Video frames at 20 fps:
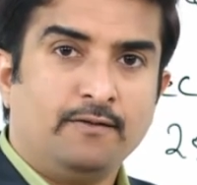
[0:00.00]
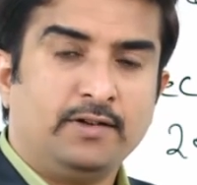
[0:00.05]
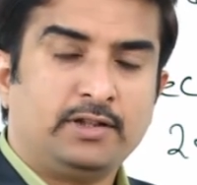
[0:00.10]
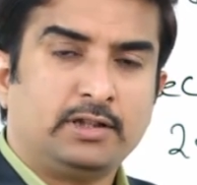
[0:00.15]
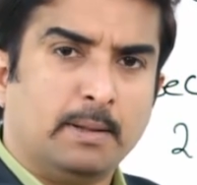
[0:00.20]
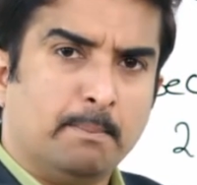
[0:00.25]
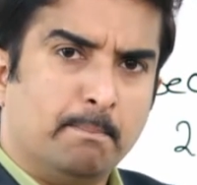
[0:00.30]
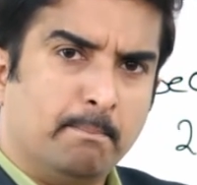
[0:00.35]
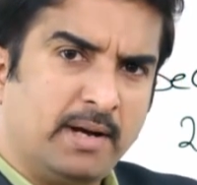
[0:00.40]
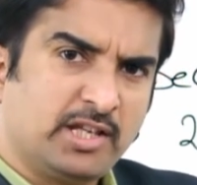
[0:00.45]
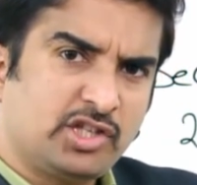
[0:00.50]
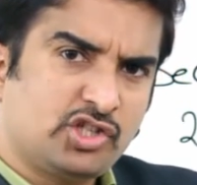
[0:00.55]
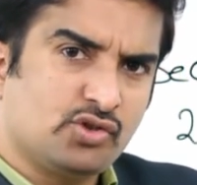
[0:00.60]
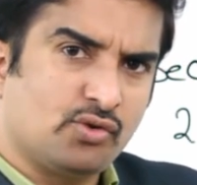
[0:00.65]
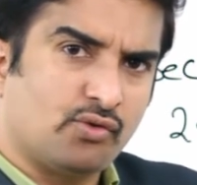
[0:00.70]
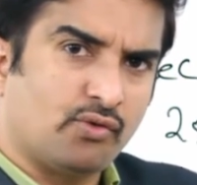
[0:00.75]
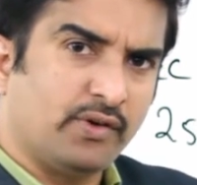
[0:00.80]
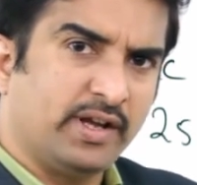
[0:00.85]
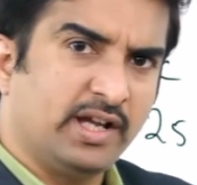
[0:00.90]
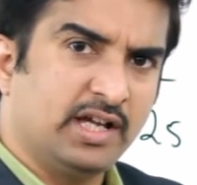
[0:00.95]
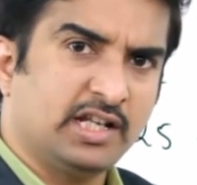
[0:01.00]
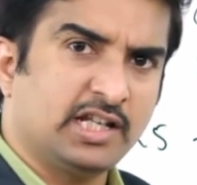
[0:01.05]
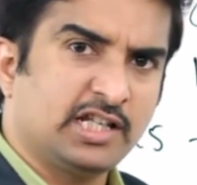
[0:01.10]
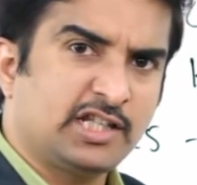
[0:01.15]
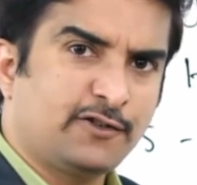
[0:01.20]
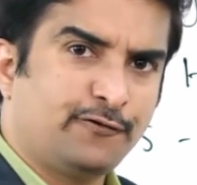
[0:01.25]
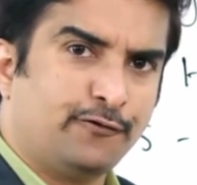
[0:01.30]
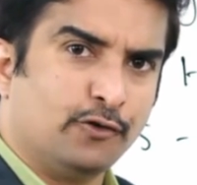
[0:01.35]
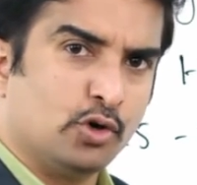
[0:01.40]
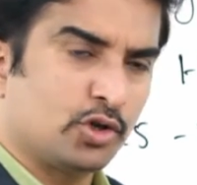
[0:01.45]
with much
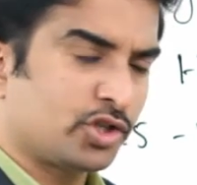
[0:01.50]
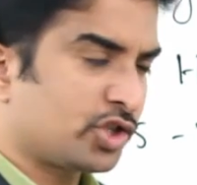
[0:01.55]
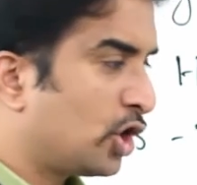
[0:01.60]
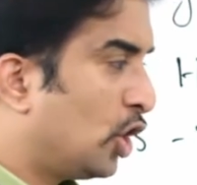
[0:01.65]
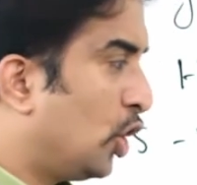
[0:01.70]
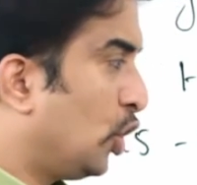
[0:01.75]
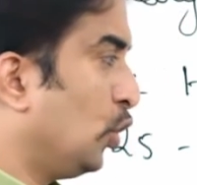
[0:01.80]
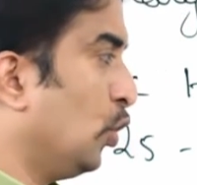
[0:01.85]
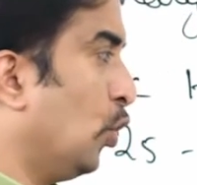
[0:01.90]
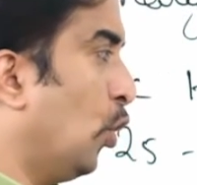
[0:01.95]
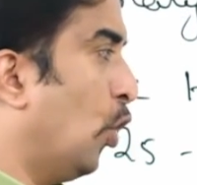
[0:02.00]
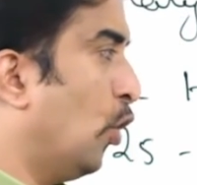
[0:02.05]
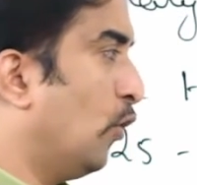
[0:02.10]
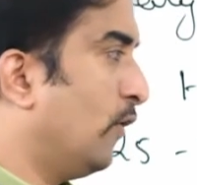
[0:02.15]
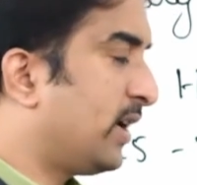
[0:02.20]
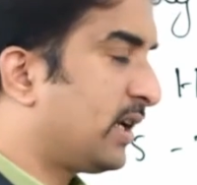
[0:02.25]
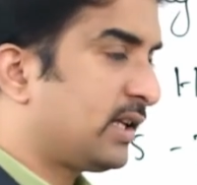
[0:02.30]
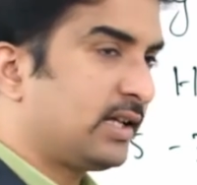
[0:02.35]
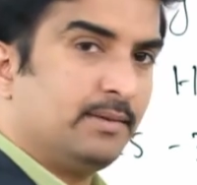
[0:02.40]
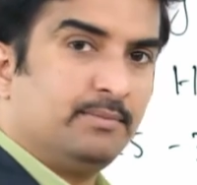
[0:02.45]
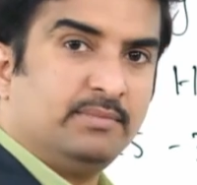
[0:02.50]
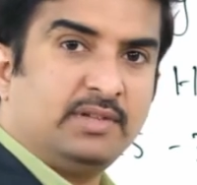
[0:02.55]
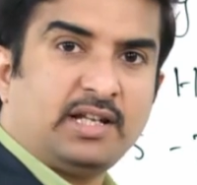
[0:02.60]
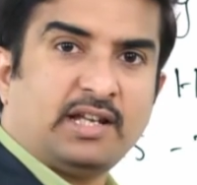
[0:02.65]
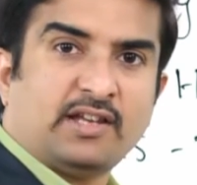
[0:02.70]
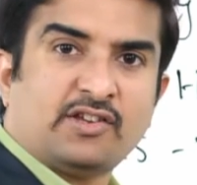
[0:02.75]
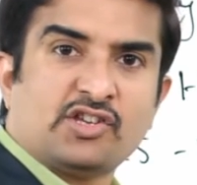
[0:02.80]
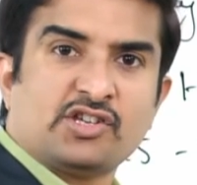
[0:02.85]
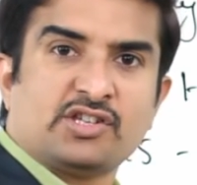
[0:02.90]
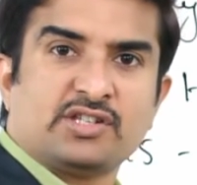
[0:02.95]
rigorous force to overcome the
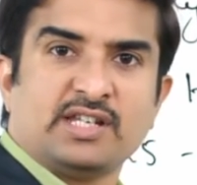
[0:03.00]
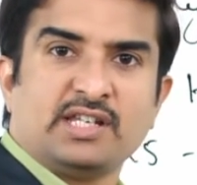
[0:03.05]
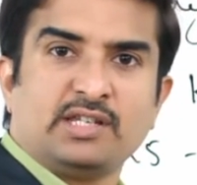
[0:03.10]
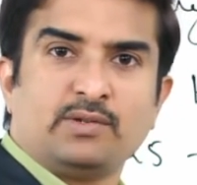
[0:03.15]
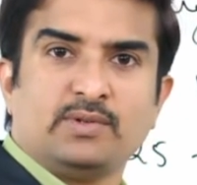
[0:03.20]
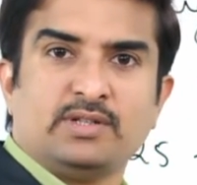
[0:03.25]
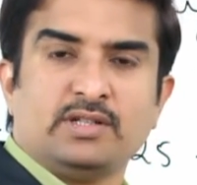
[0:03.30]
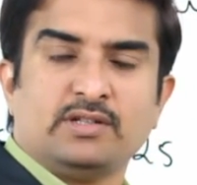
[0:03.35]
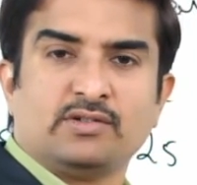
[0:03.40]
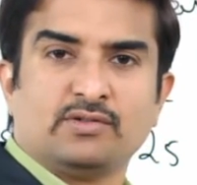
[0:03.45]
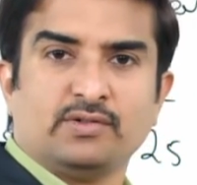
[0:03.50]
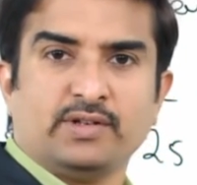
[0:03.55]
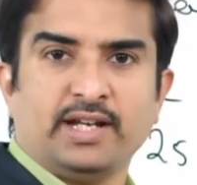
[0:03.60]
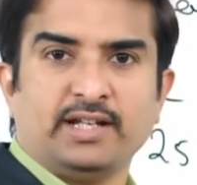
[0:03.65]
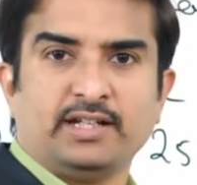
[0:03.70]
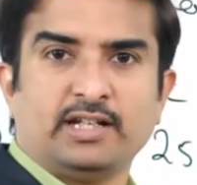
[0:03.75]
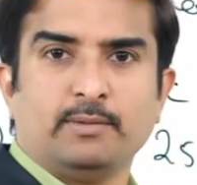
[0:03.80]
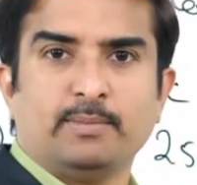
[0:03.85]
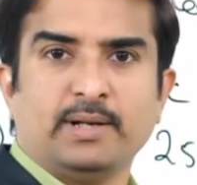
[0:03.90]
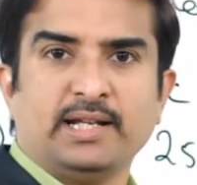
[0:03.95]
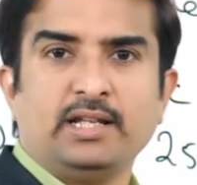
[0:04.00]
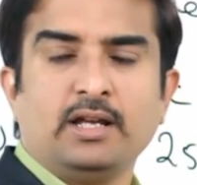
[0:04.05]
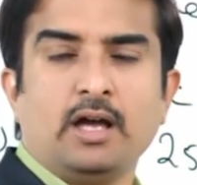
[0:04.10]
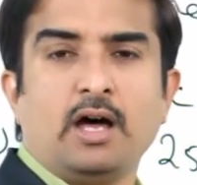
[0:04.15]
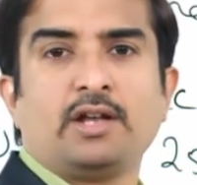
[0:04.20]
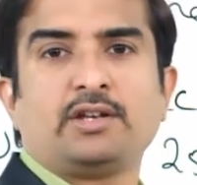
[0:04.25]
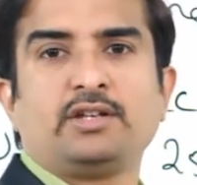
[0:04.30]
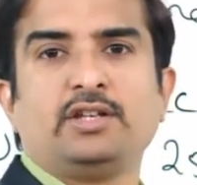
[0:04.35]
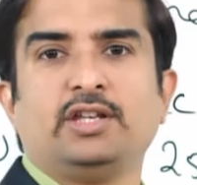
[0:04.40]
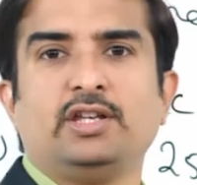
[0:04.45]
resistance which is created by the
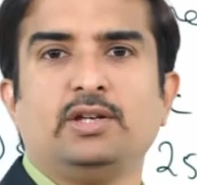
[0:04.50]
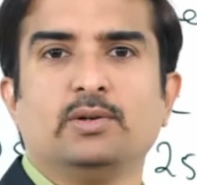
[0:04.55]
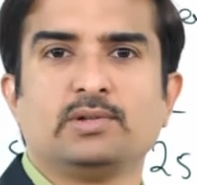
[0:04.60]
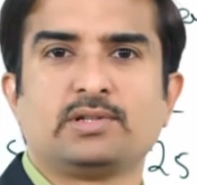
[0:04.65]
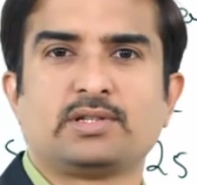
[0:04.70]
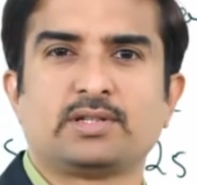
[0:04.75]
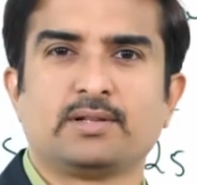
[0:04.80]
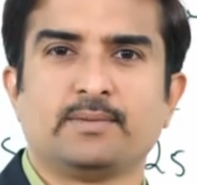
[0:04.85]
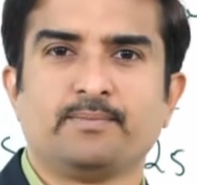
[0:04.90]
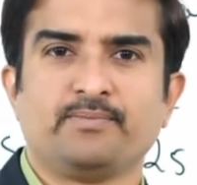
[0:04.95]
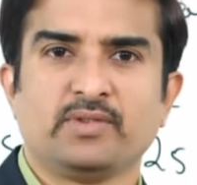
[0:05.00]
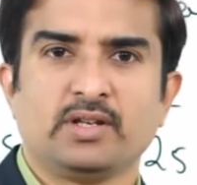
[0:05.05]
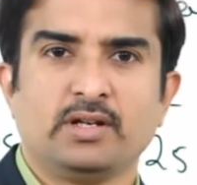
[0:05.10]
arterioles.